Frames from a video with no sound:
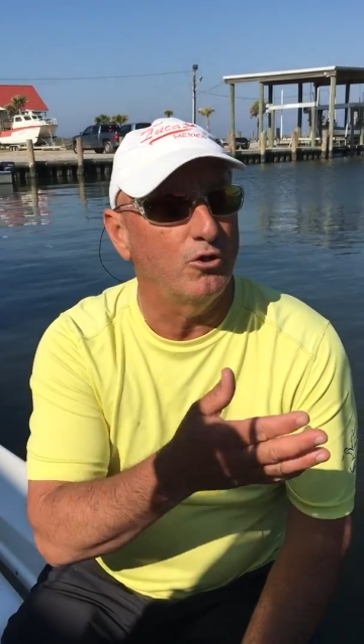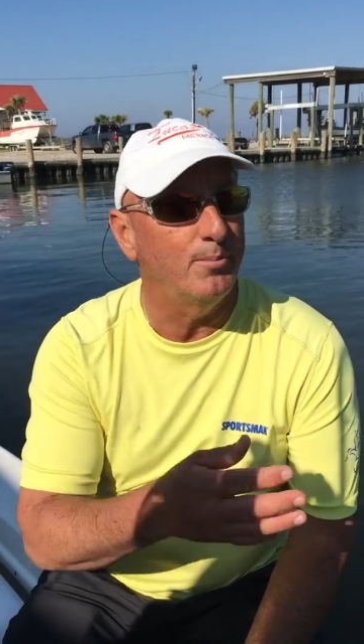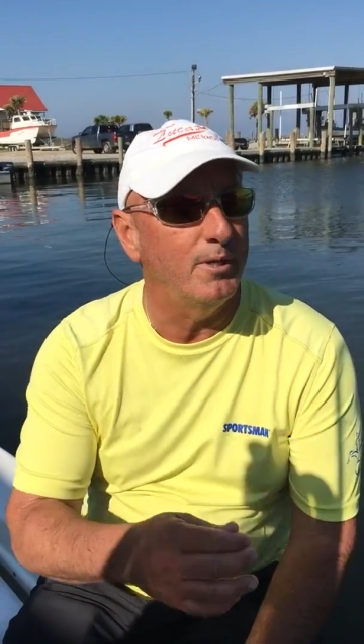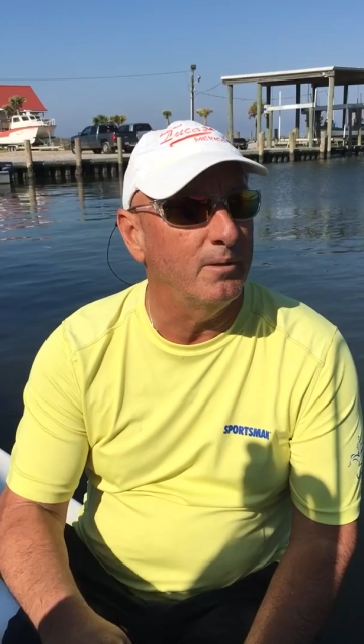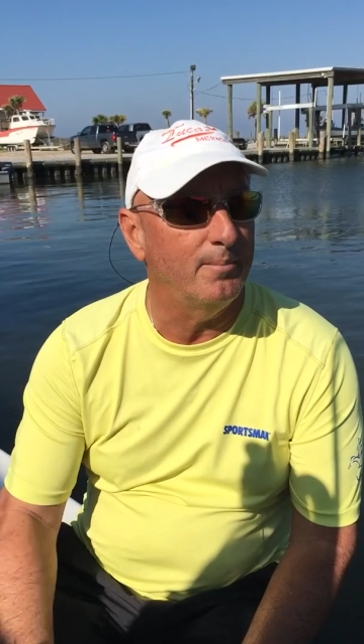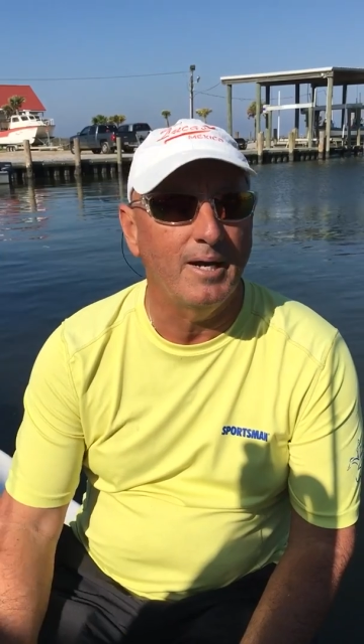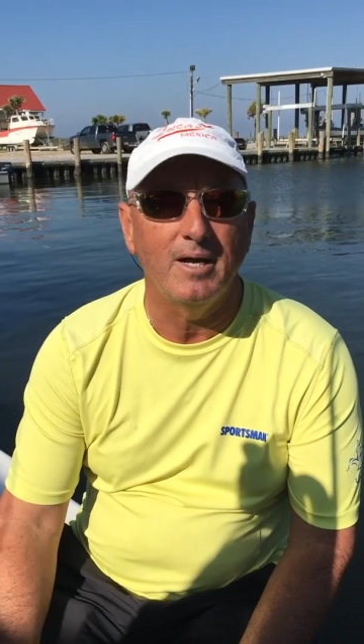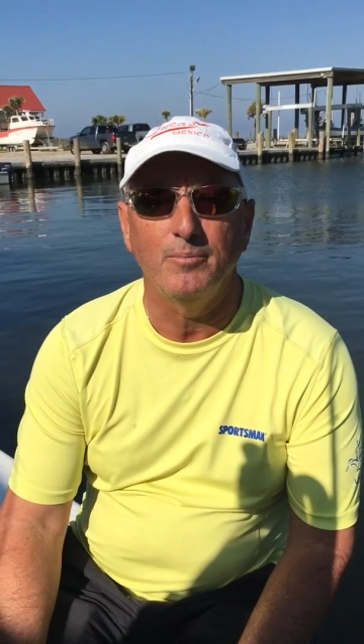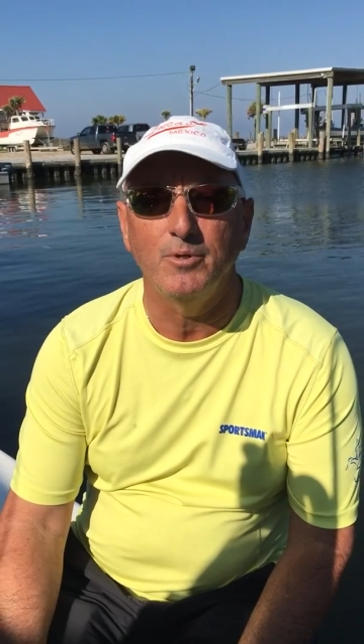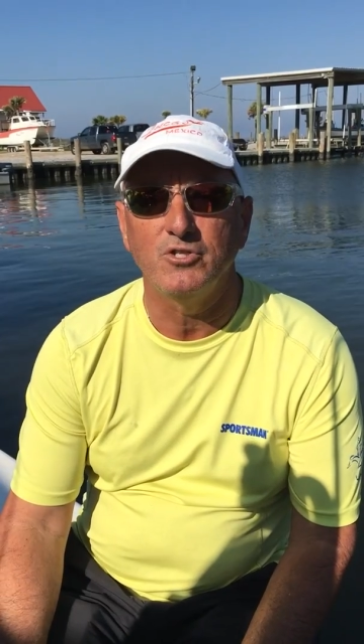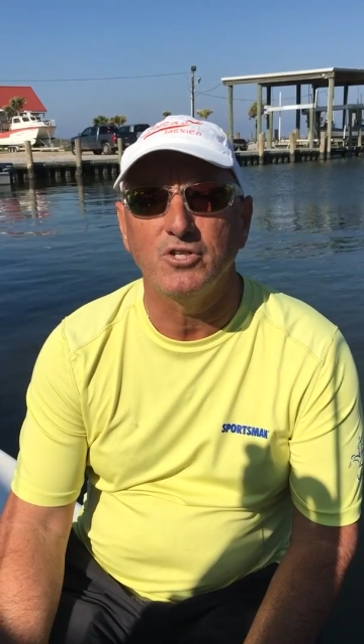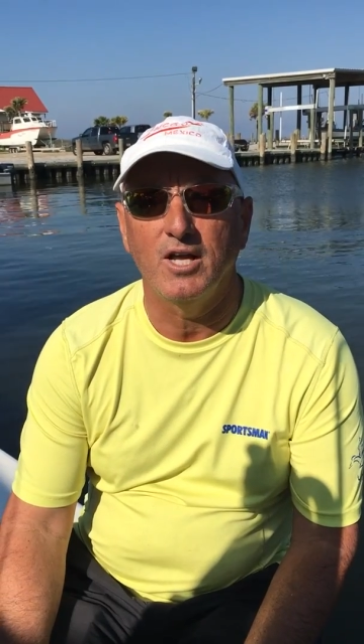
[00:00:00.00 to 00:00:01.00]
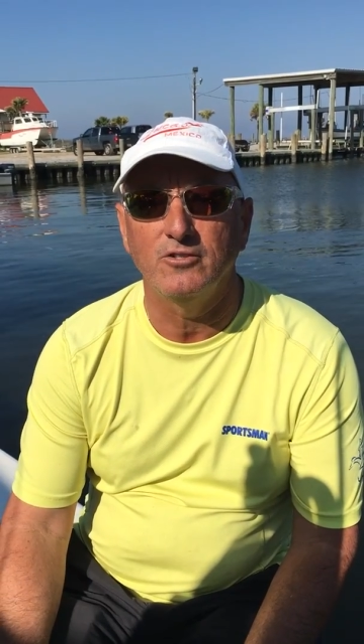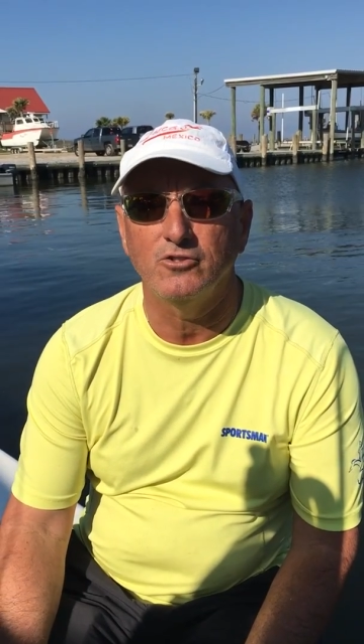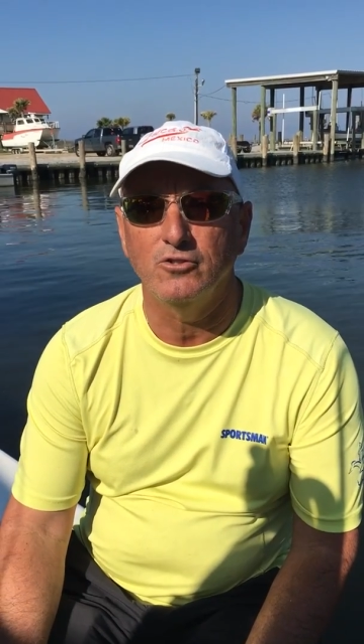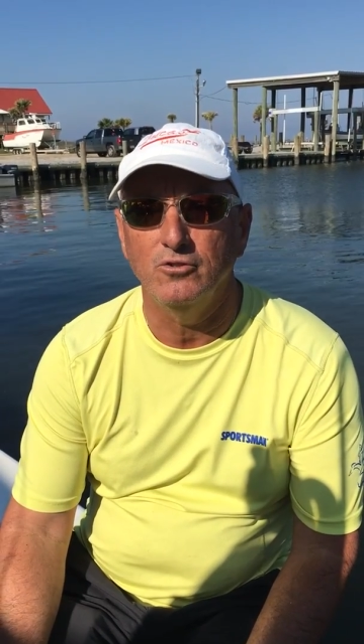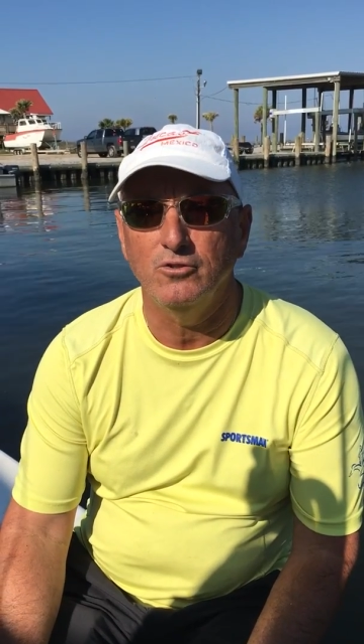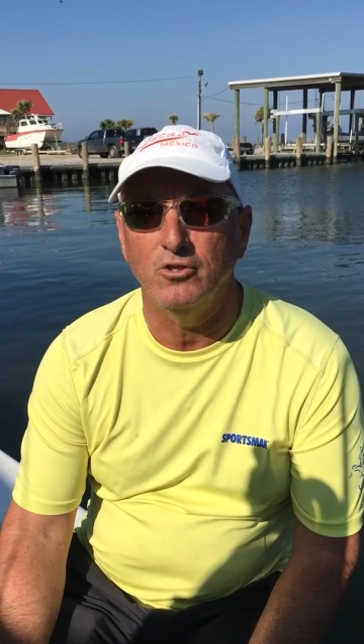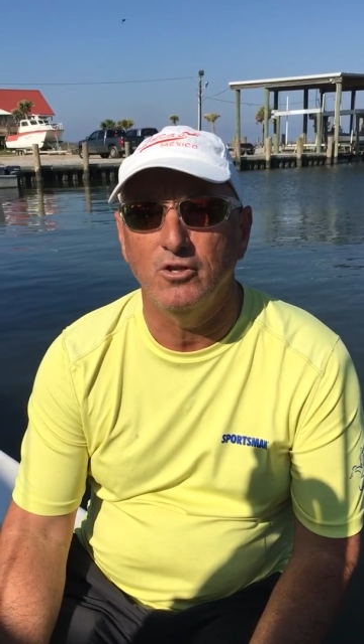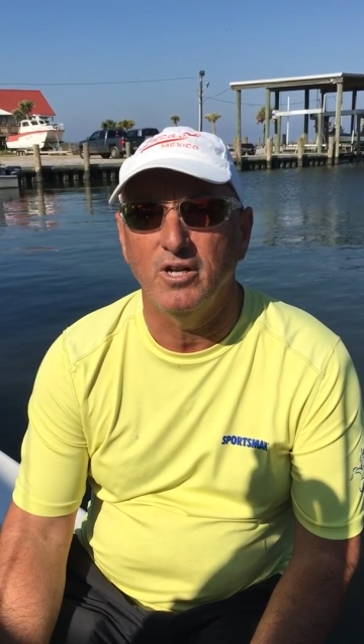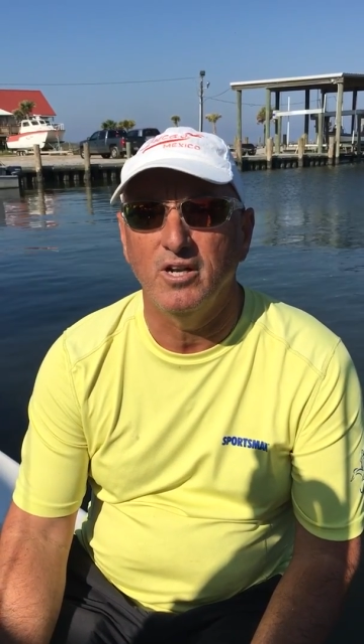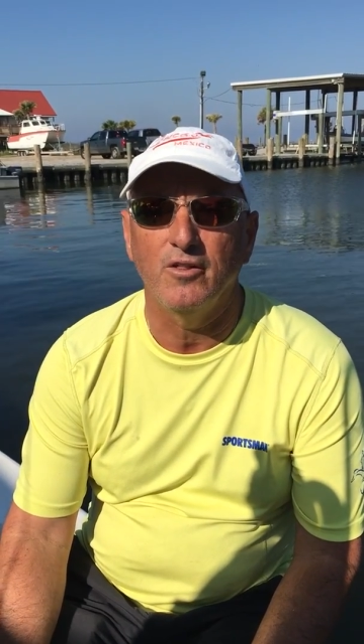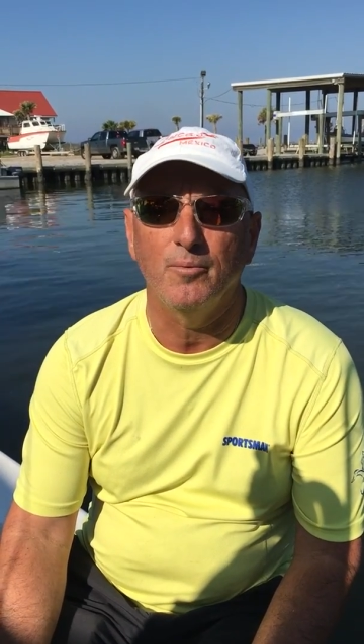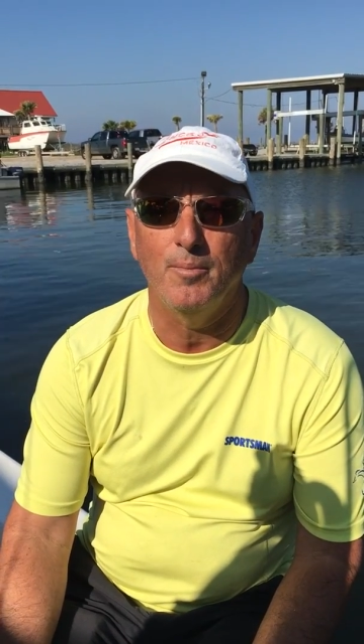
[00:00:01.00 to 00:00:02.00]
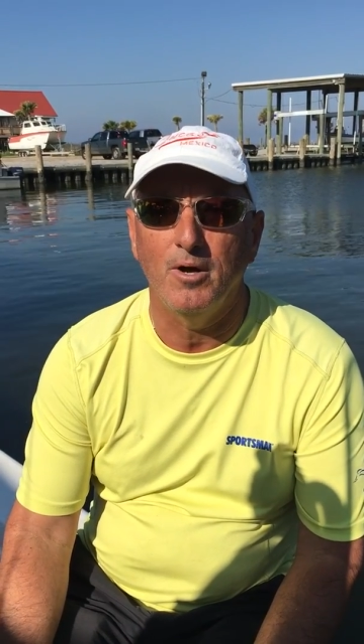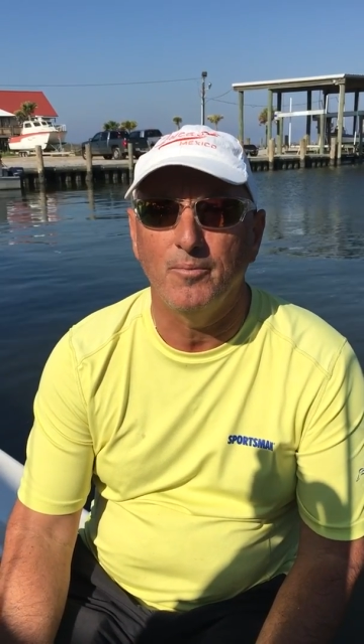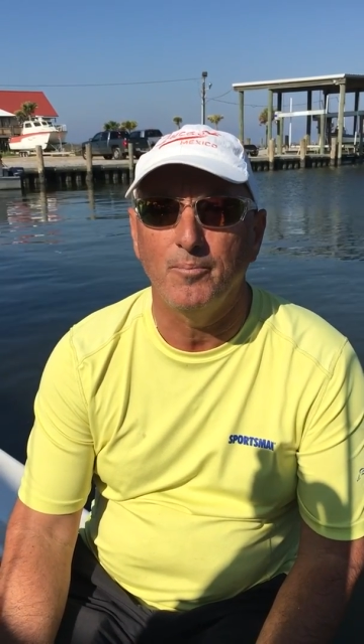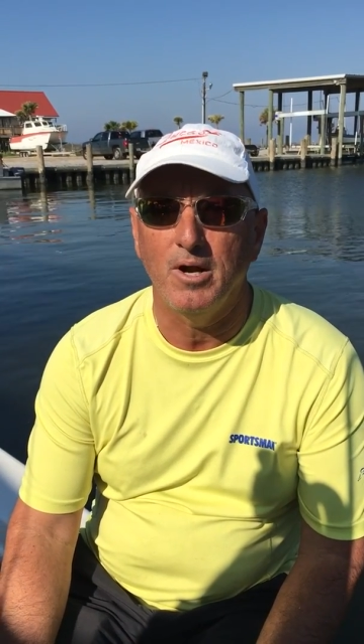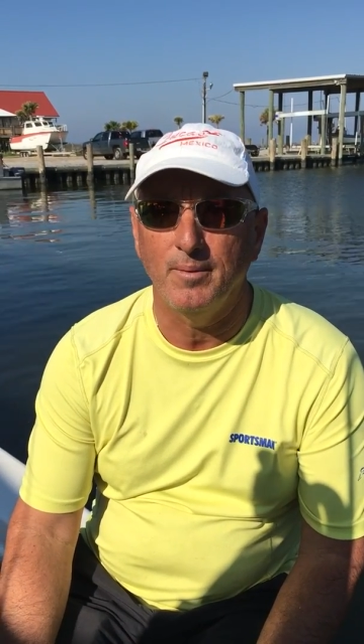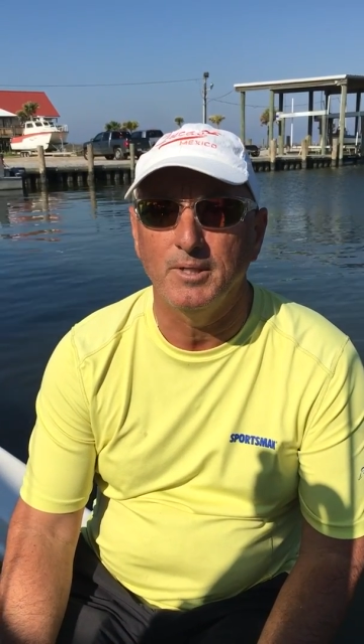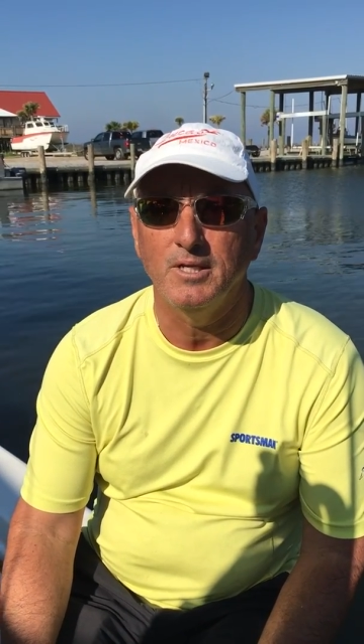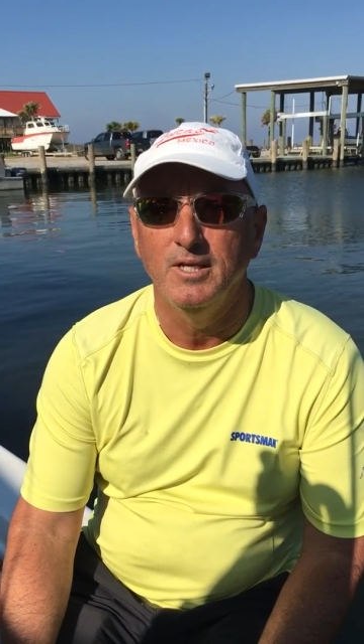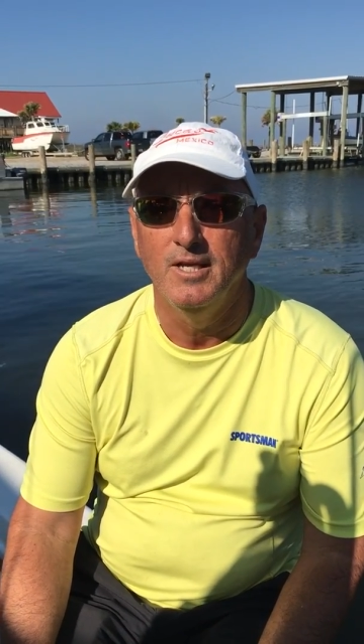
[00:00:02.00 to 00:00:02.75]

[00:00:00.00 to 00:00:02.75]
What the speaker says: You'll be able to buy at Bridgeside soon, in another month probably.